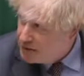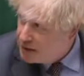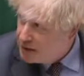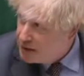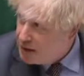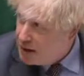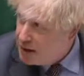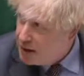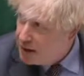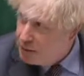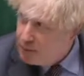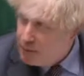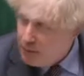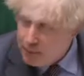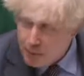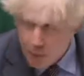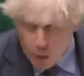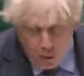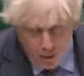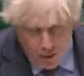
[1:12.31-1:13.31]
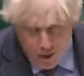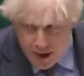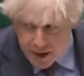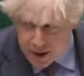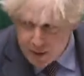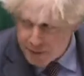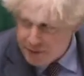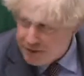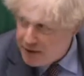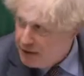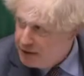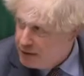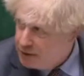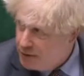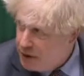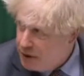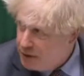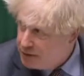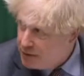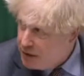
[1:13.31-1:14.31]
more than 80% of
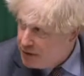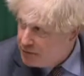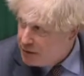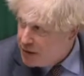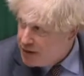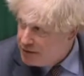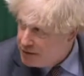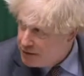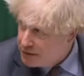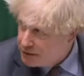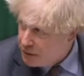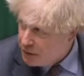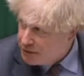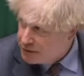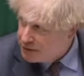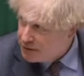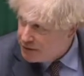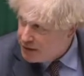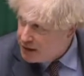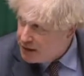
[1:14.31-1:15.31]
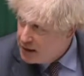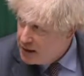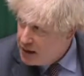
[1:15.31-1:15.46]
those over 80 across the